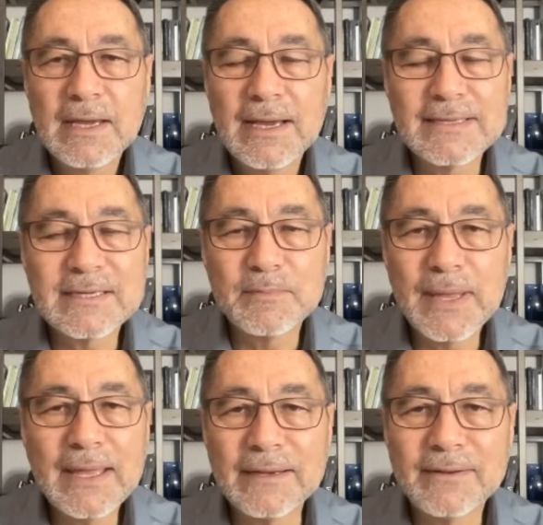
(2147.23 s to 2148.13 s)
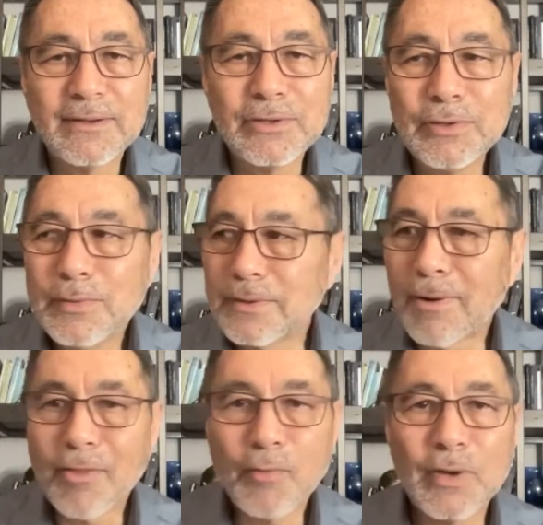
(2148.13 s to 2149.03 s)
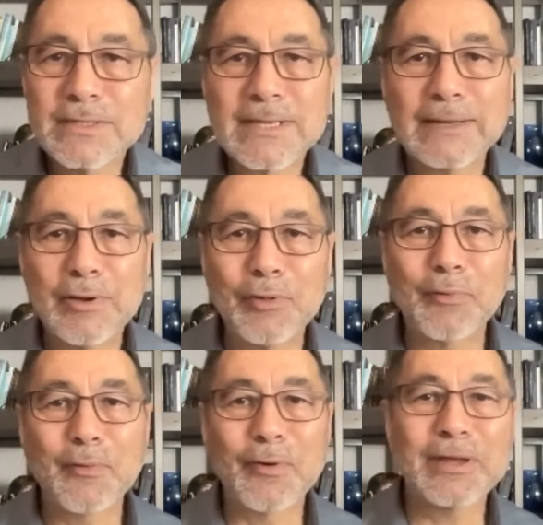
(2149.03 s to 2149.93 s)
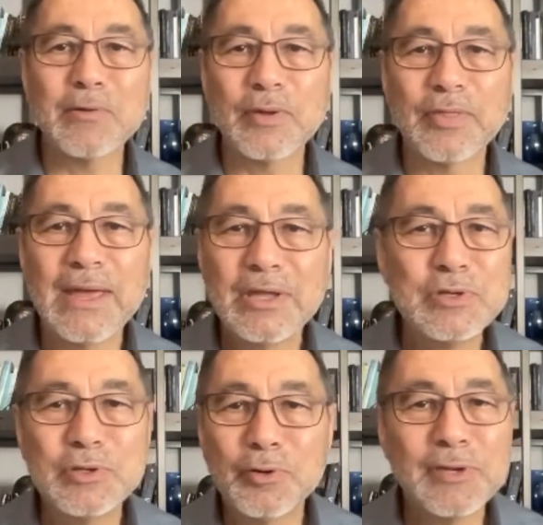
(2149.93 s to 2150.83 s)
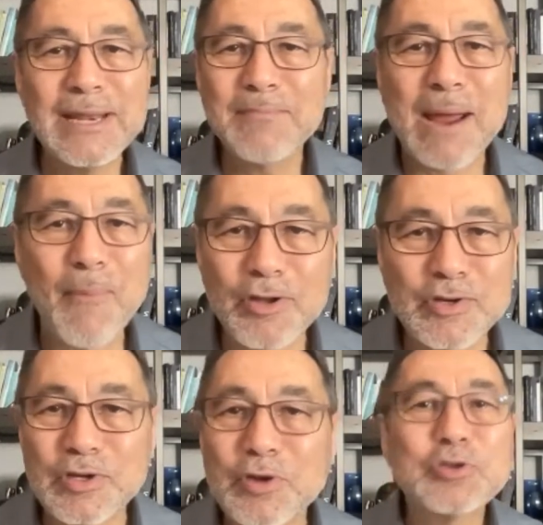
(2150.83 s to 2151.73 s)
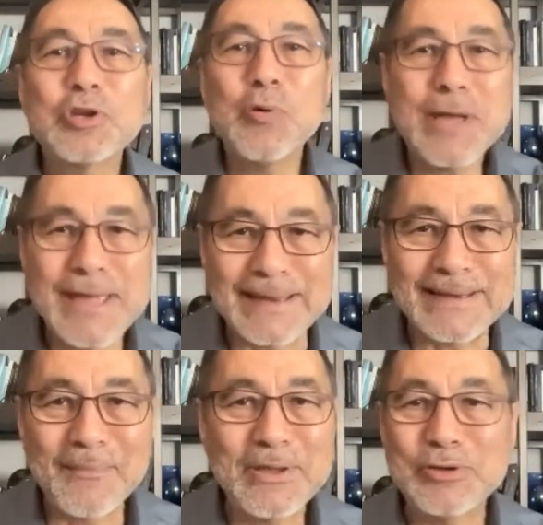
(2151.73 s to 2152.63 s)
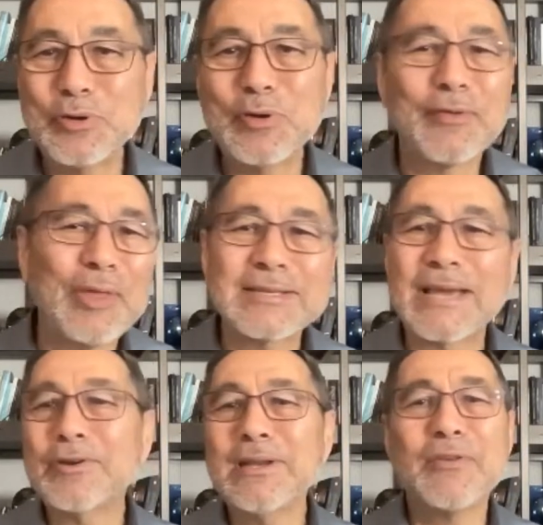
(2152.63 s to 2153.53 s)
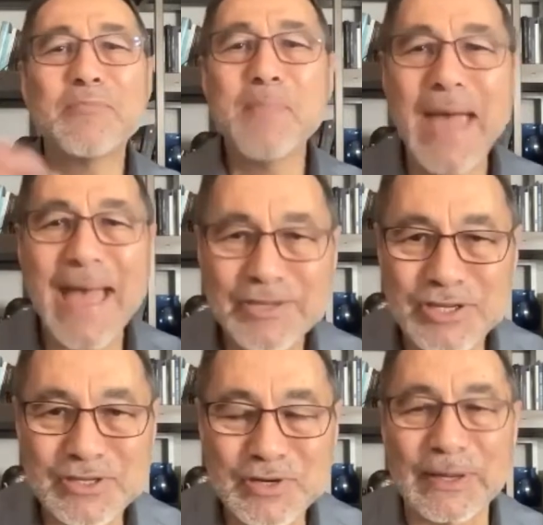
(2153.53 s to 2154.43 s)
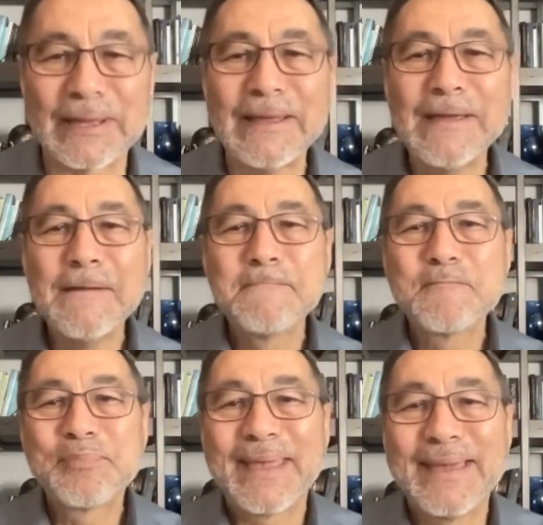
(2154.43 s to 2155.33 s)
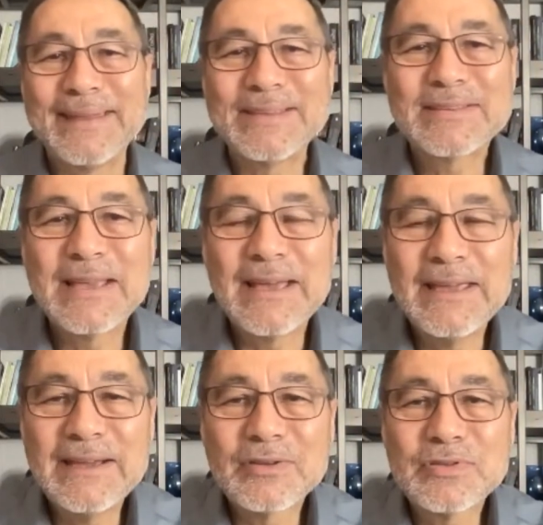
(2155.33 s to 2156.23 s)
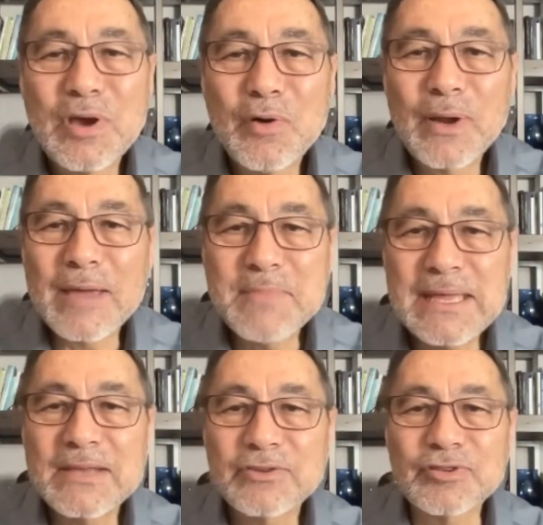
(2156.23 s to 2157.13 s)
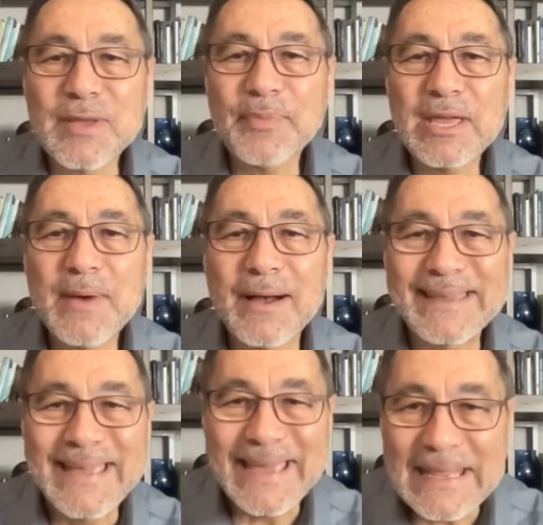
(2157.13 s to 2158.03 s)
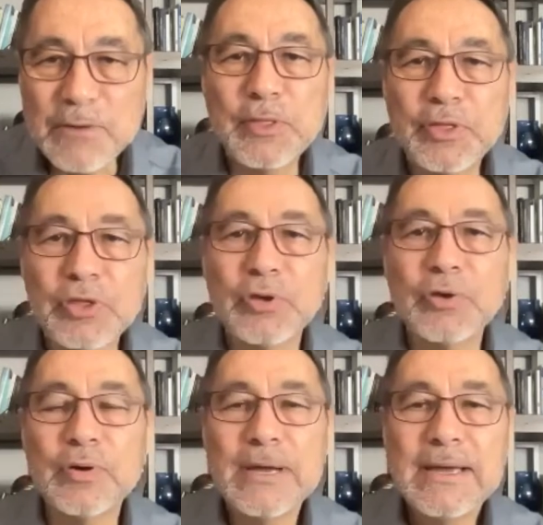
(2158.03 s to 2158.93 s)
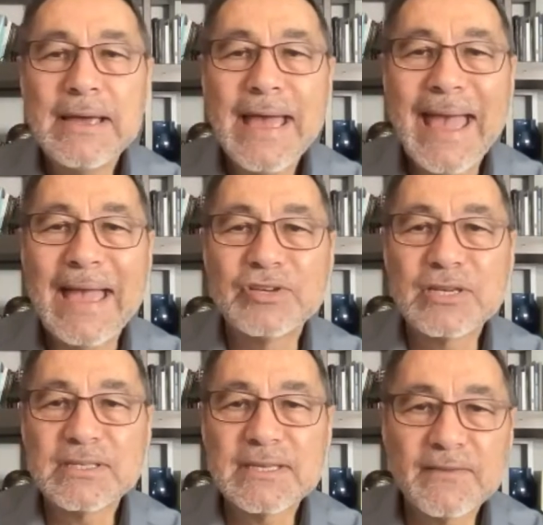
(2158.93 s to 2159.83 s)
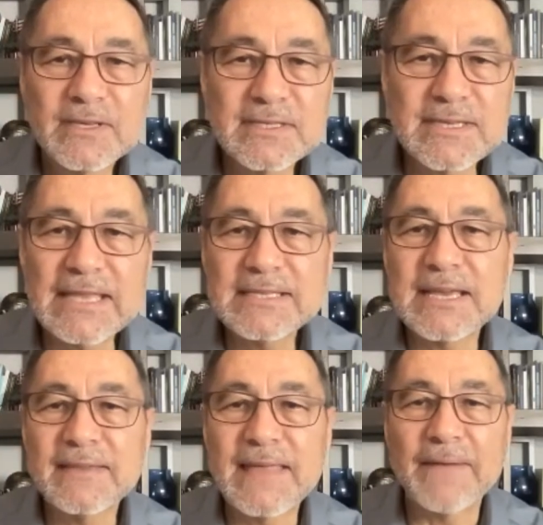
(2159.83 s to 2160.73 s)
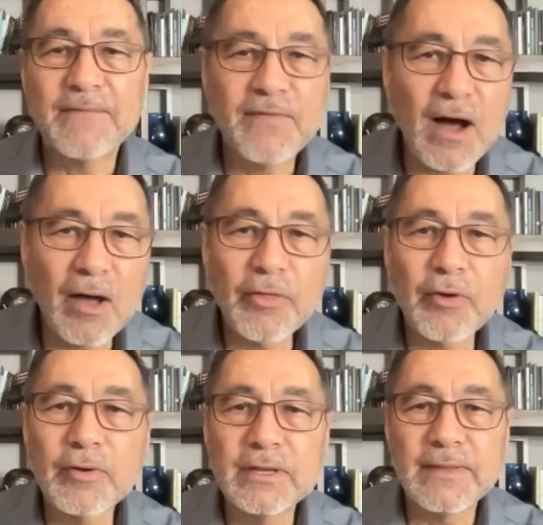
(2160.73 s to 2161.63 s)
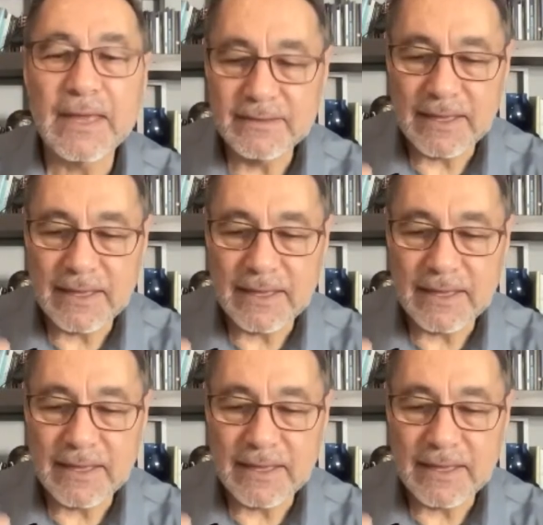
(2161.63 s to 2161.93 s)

I said, Ben, you and all the ones that I know that we're working with, you don't need my marching. You're doing it. I mean, you're doing things I couldn't even imagine doing. And he goes, no, what I mean is there's something about getting with you and just sensing that Father, that